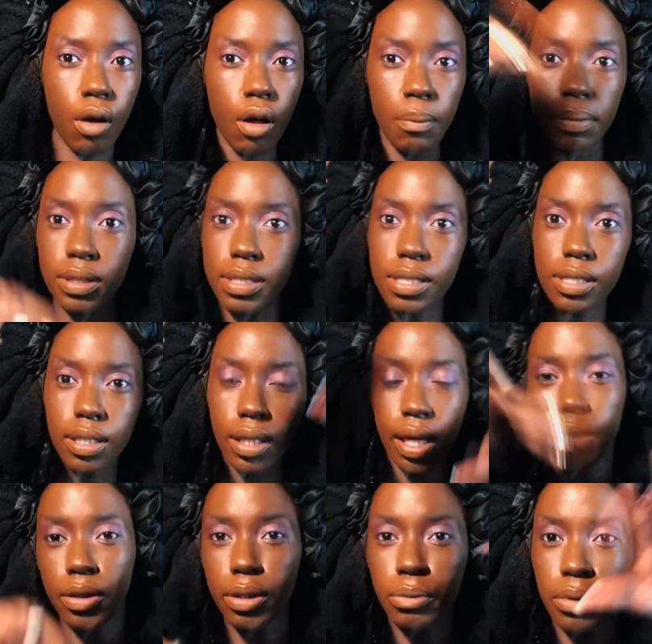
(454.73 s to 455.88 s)
blends together
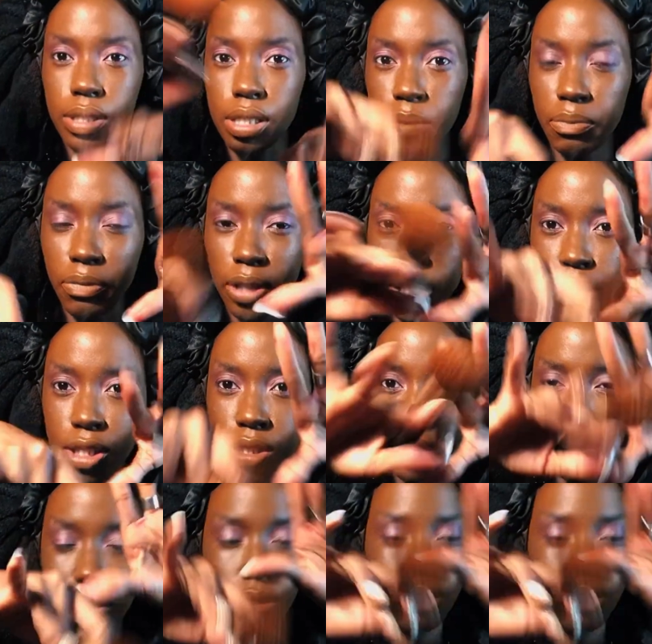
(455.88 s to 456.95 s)
once I'm finished.